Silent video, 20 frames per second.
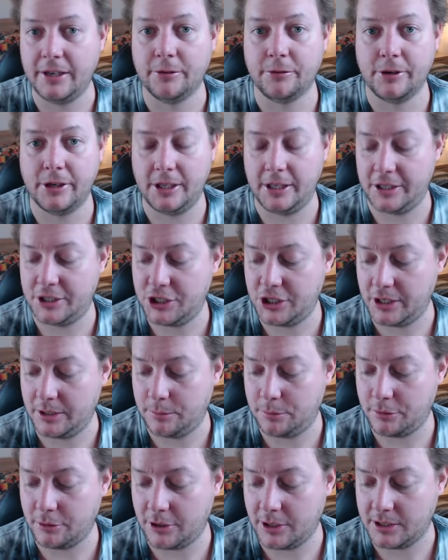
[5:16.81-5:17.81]
really cheap
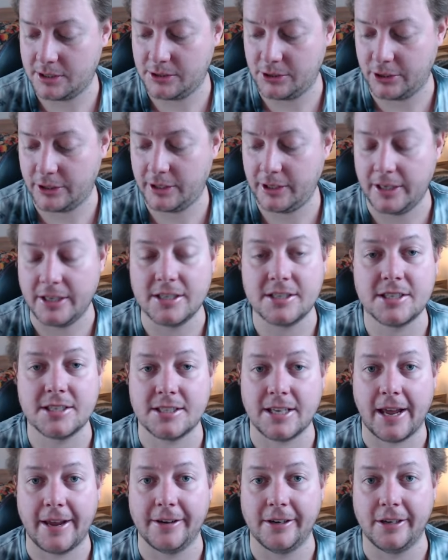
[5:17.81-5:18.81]
price, like
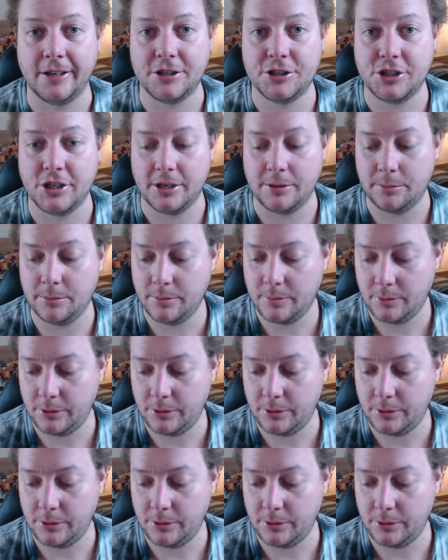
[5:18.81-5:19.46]
insanely cheap,